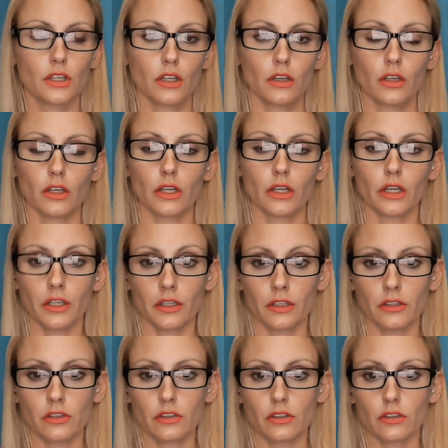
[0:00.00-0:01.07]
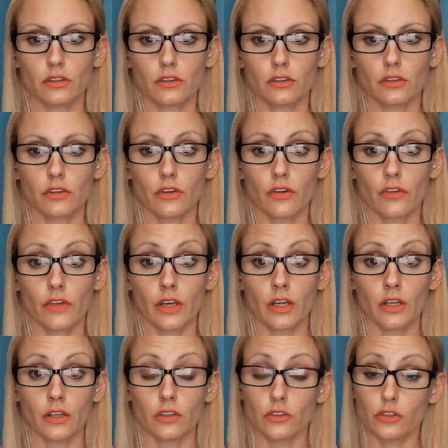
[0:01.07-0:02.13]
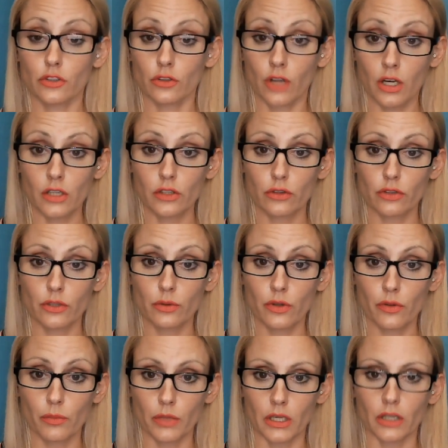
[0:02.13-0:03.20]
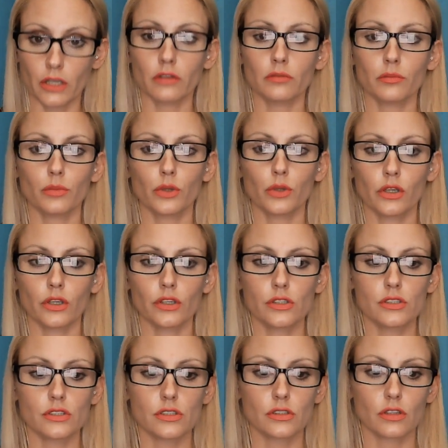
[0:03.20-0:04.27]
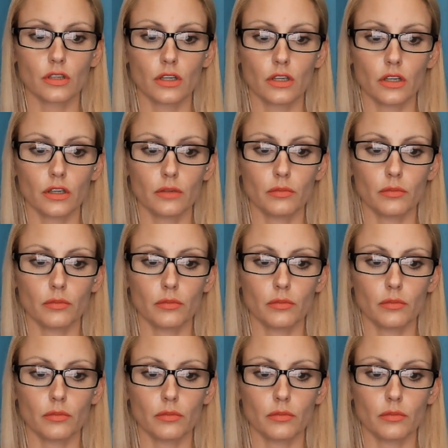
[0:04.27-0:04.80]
And they do not agree with me because, um,